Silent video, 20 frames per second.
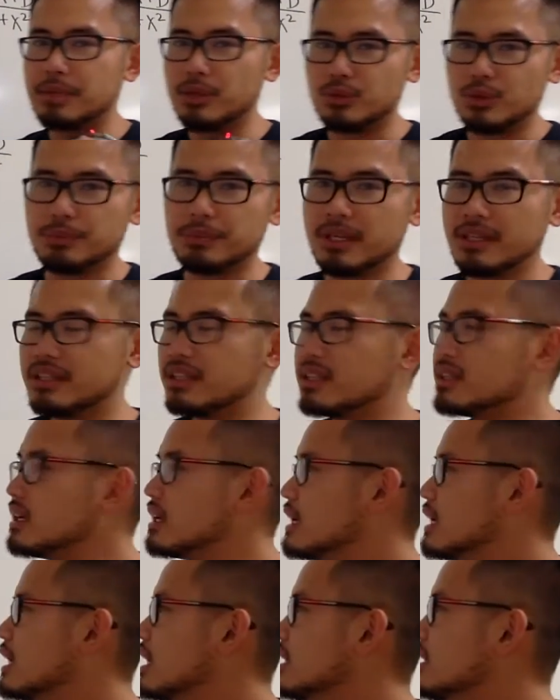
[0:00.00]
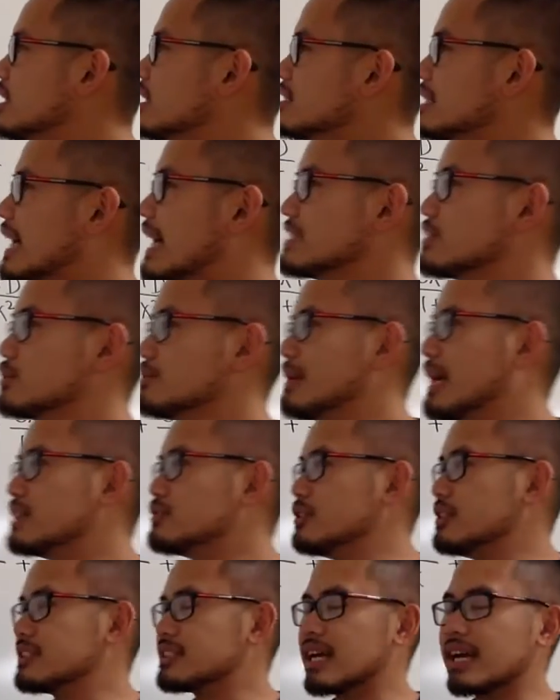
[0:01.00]
be repeated, this has to match
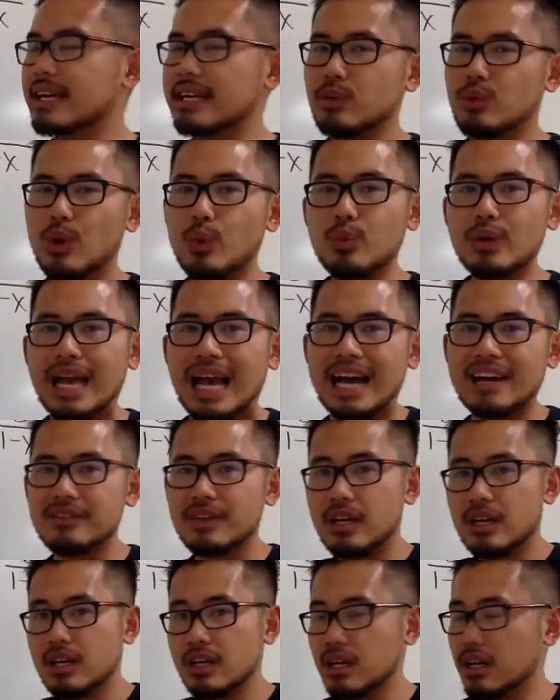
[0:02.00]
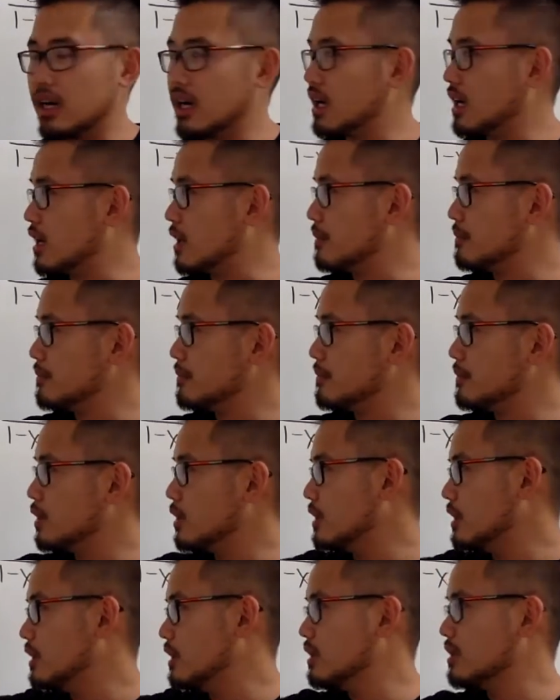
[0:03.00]
exactly what we have um,
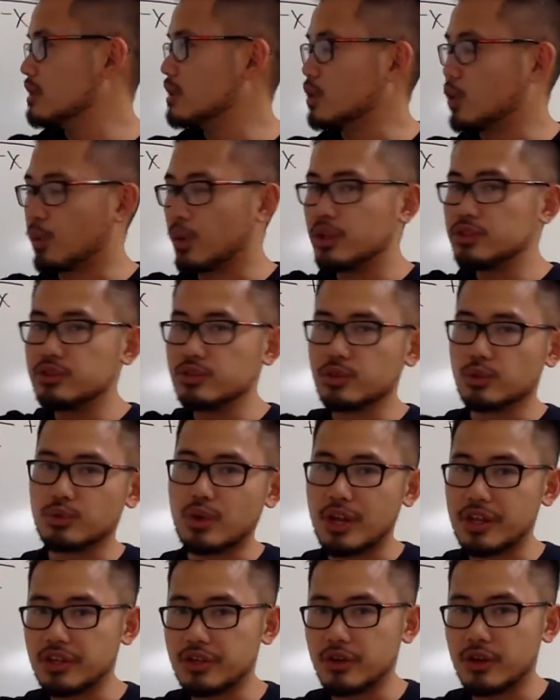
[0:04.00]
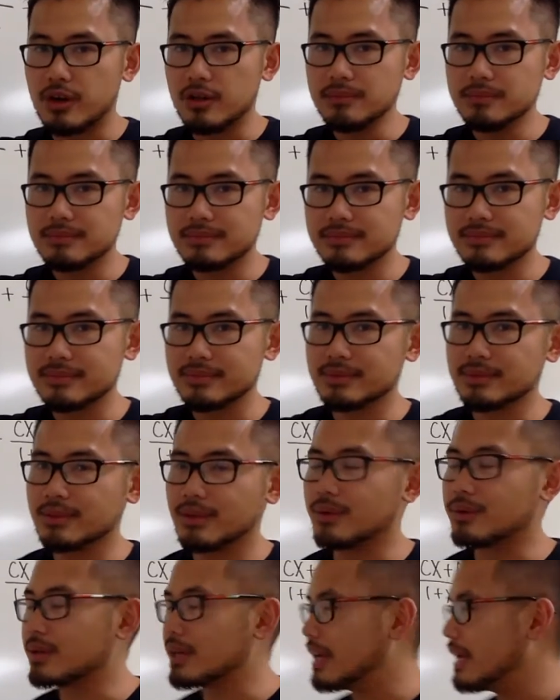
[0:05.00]
in the original right here.
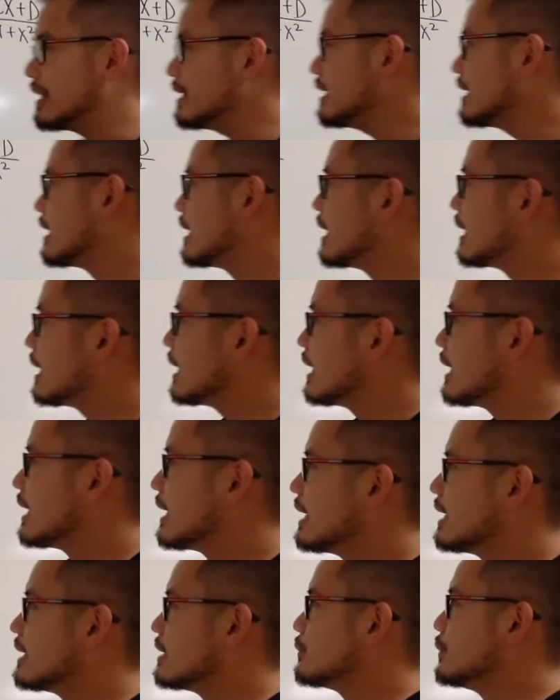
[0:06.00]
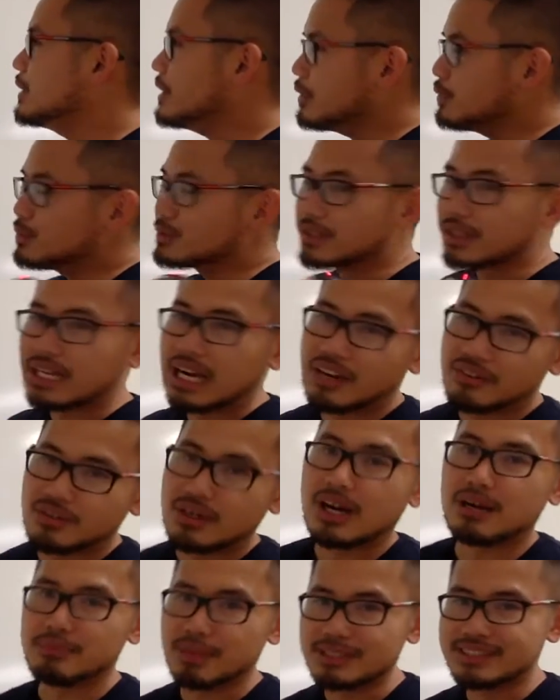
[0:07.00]
Okay, we can use the
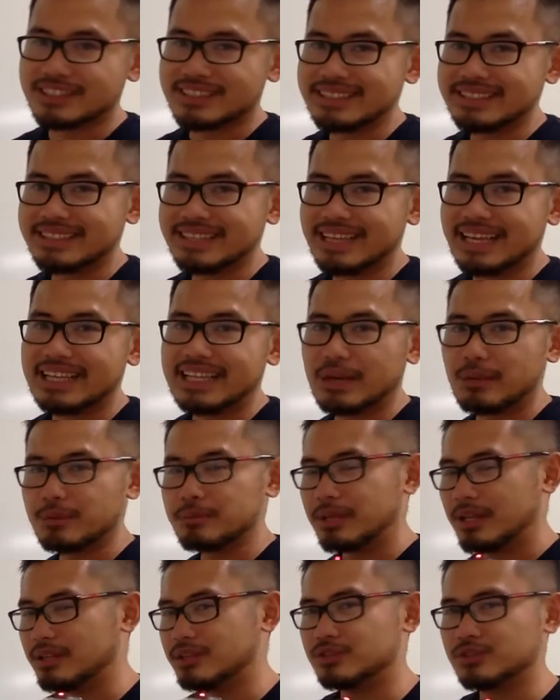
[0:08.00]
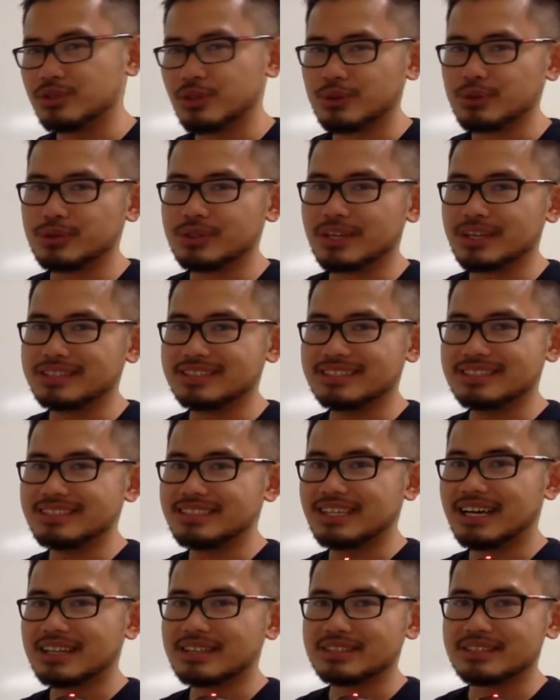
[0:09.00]
cover-up method, and I may show you guys the
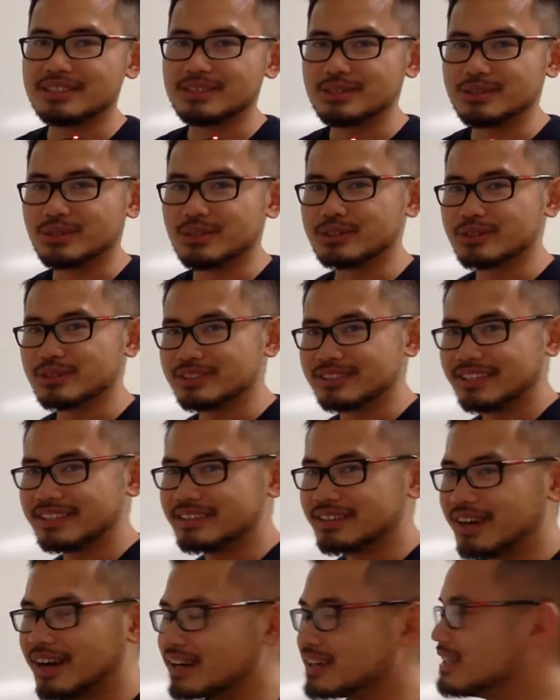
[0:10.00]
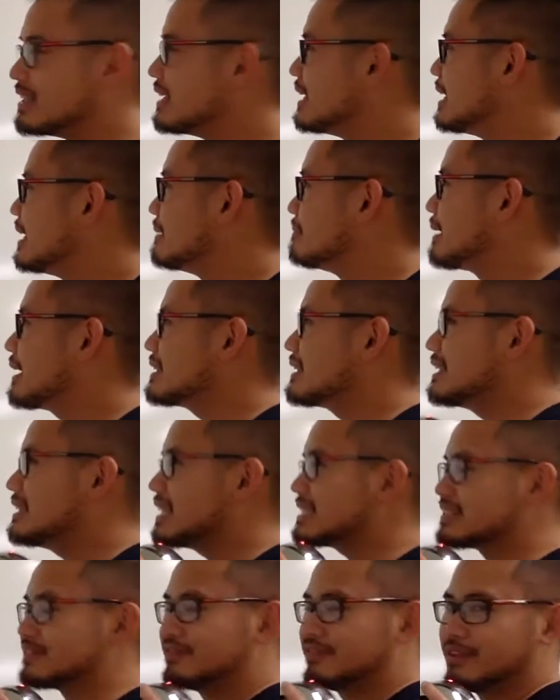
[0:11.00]
other situations later on. But then
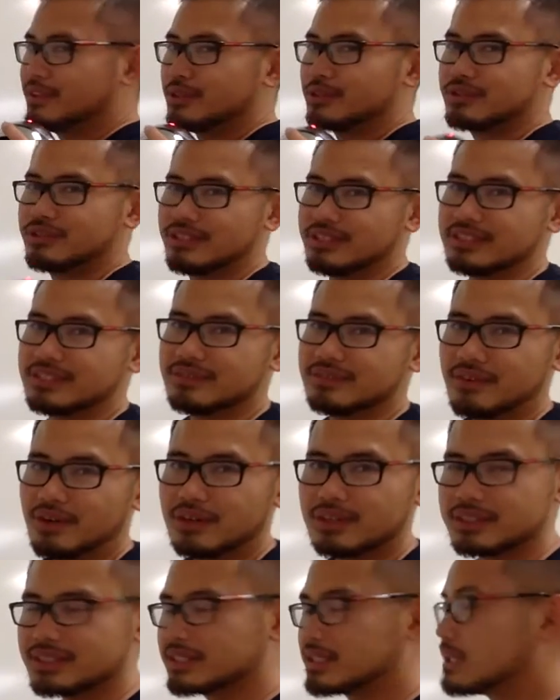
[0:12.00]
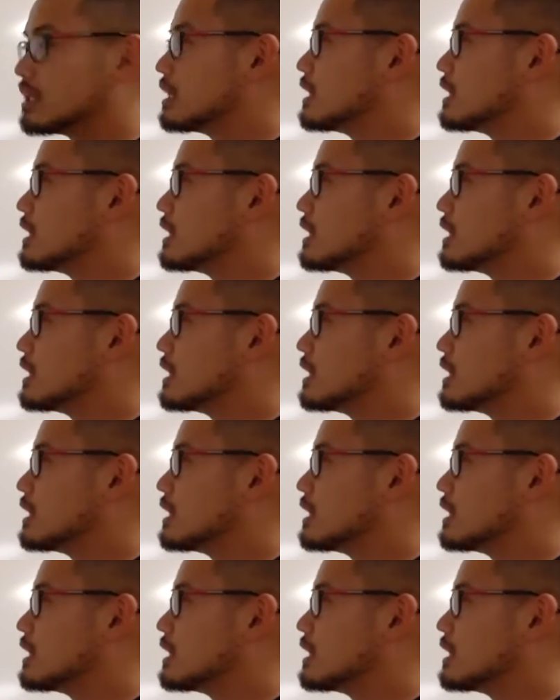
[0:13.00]
let's finish this first.